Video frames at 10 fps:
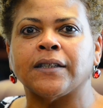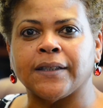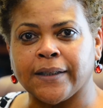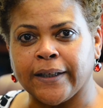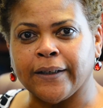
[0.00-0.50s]

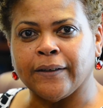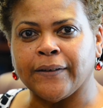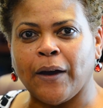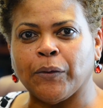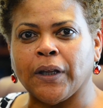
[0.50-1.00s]
and skill
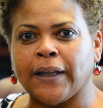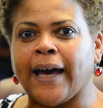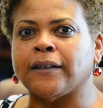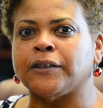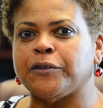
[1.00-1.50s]
that will
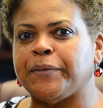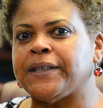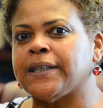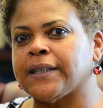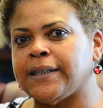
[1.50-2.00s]
allow them to be
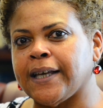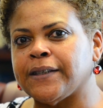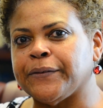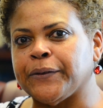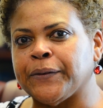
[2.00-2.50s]

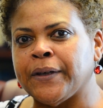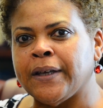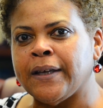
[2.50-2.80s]
successful.